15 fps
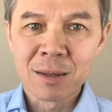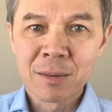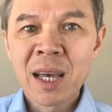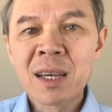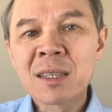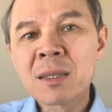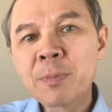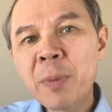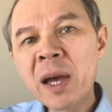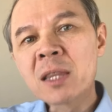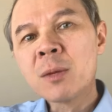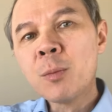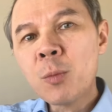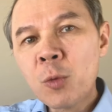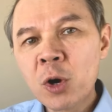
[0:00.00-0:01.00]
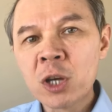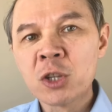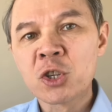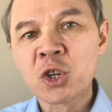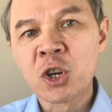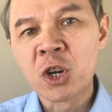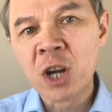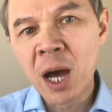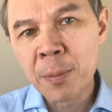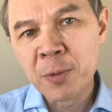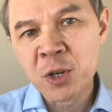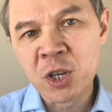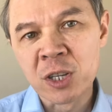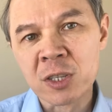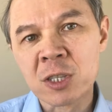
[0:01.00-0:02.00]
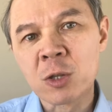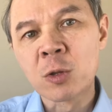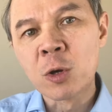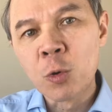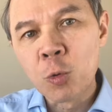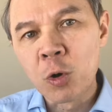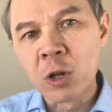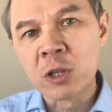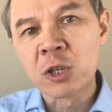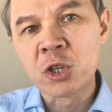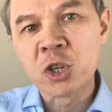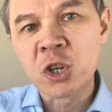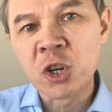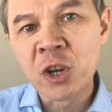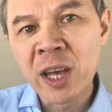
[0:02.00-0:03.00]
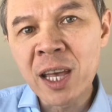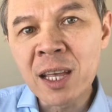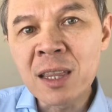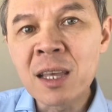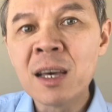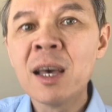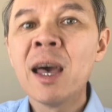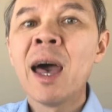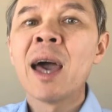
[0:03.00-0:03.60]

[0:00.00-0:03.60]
Expect more interruptions to the world trade.